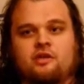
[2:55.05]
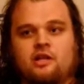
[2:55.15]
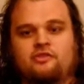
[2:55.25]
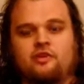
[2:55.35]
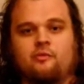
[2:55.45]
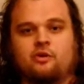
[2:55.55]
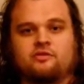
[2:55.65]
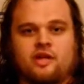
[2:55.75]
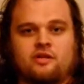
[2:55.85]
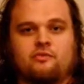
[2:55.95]
and some
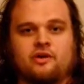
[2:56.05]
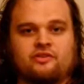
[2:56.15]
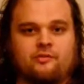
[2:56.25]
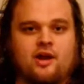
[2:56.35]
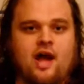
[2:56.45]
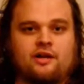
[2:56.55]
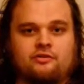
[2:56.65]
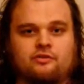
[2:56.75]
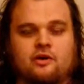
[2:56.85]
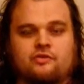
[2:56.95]
are taken away, some are
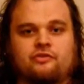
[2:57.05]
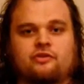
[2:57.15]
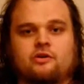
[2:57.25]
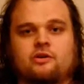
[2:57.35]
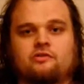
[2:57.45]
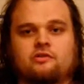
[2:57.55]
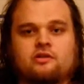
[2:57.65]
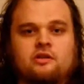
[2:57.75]
added throughout the series,